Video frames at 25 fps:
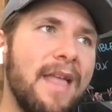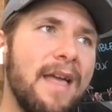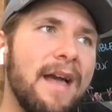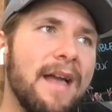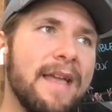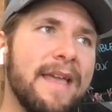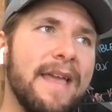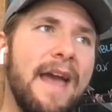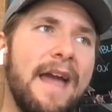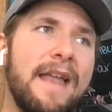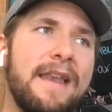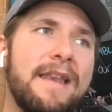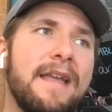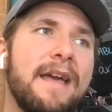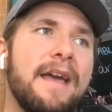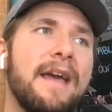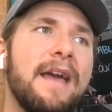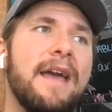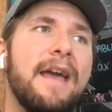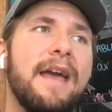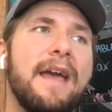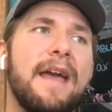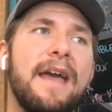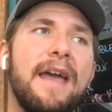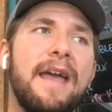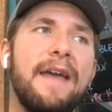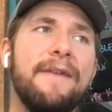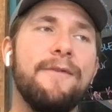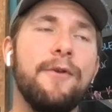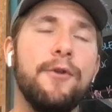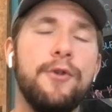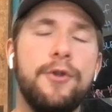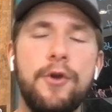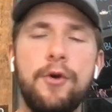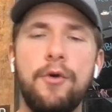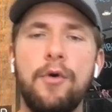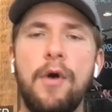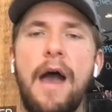again, if you
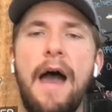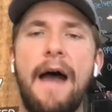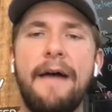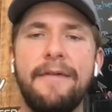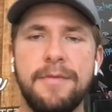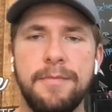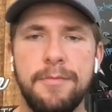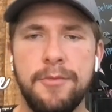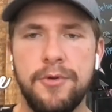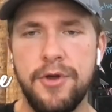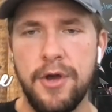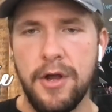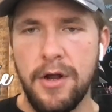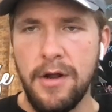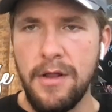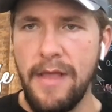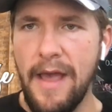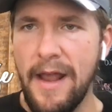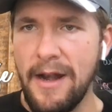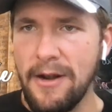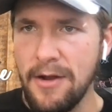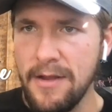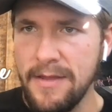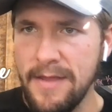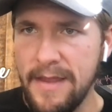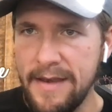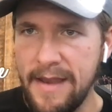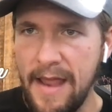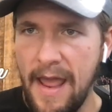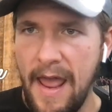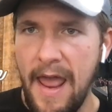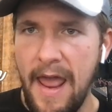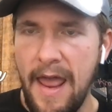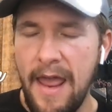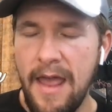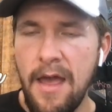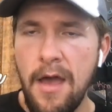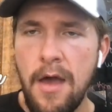do have some sugar later in the
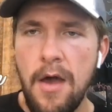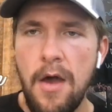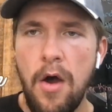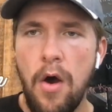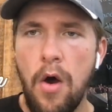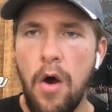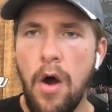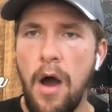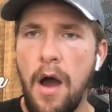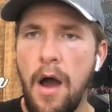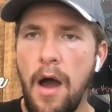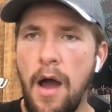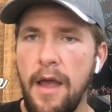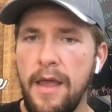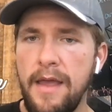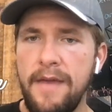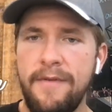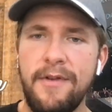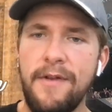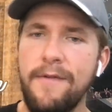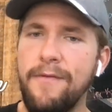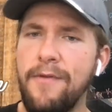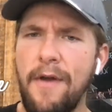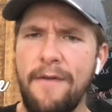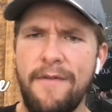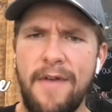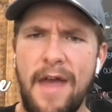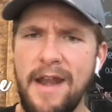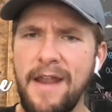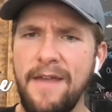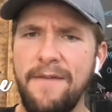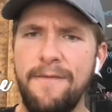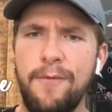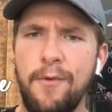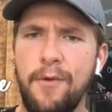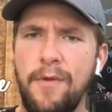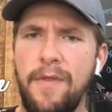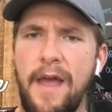day, even if you have any
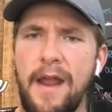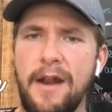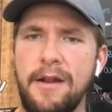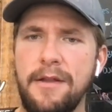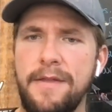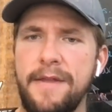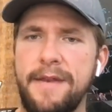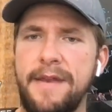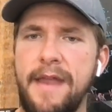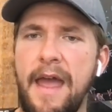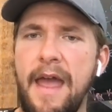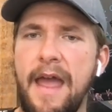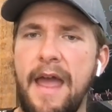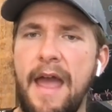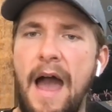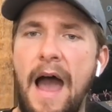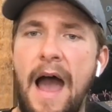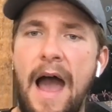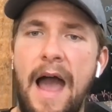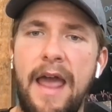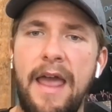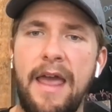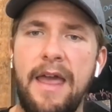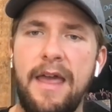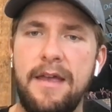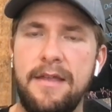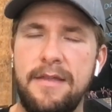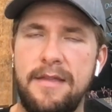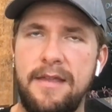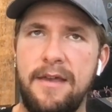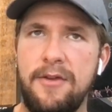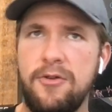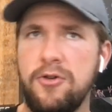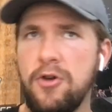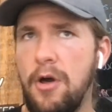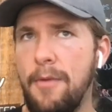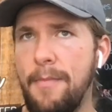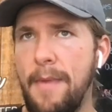food later in the day, I
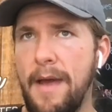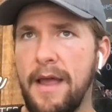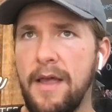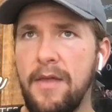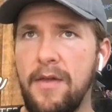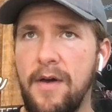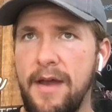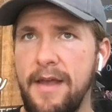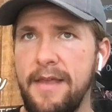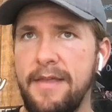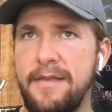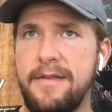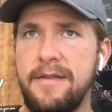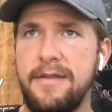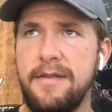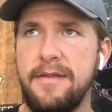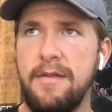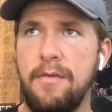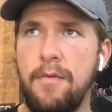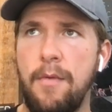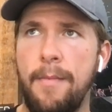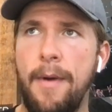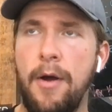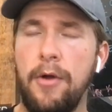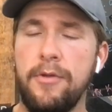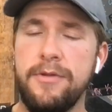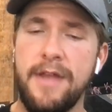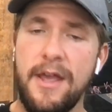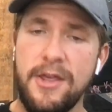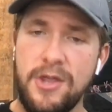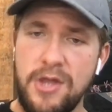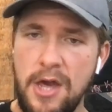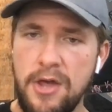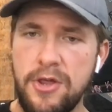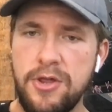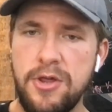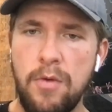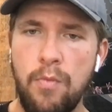teach all my clients about
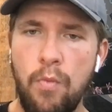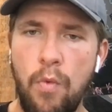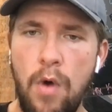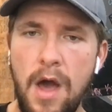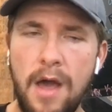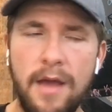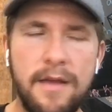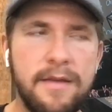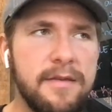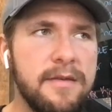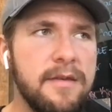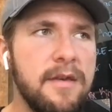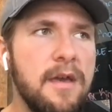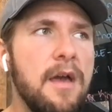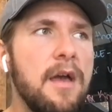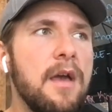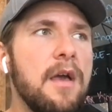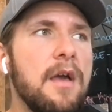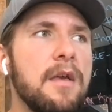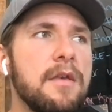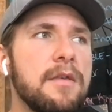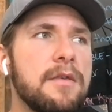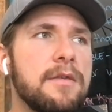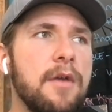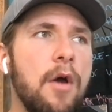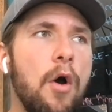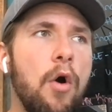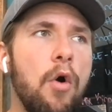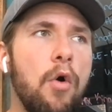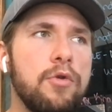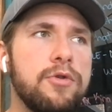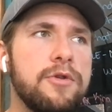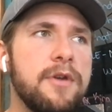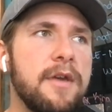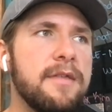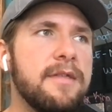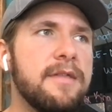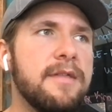digestion walks. So
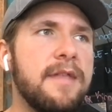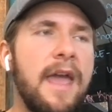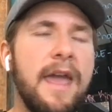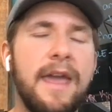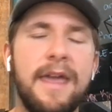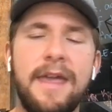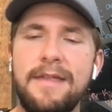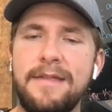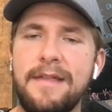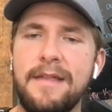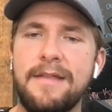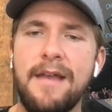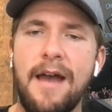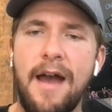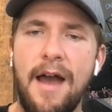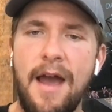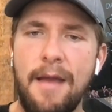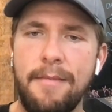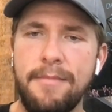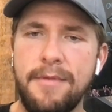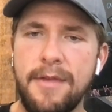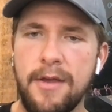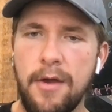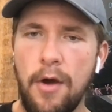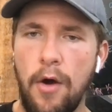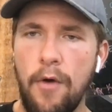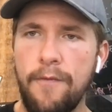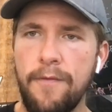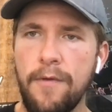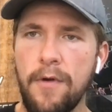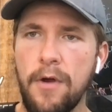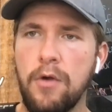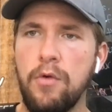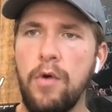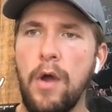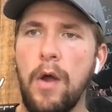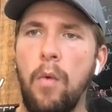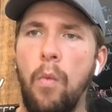just taking the time to go for
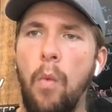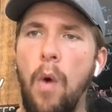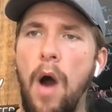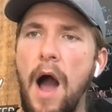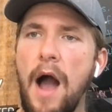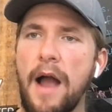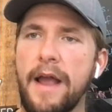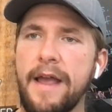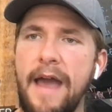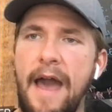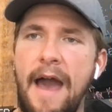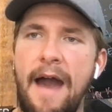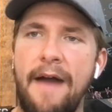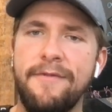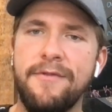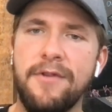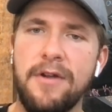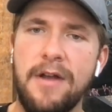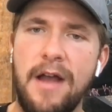a quick walk after